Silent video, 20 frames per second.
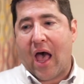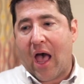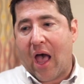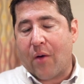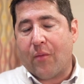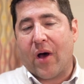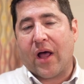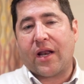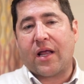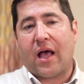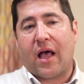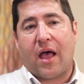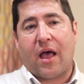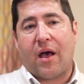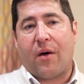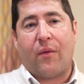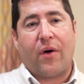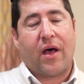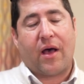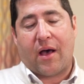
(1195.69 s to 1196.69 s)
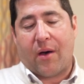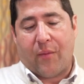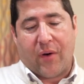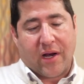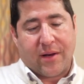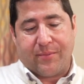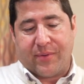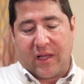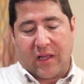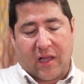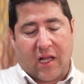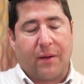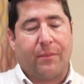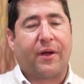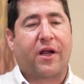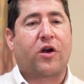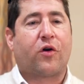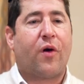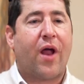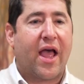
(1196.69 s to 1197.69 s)
I want to be a little
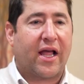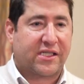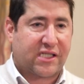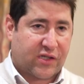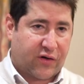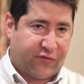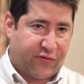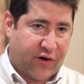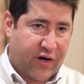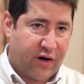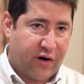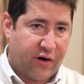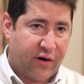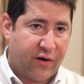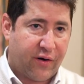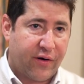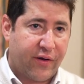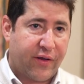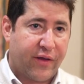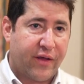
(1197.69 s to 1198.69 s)
bit crass over here.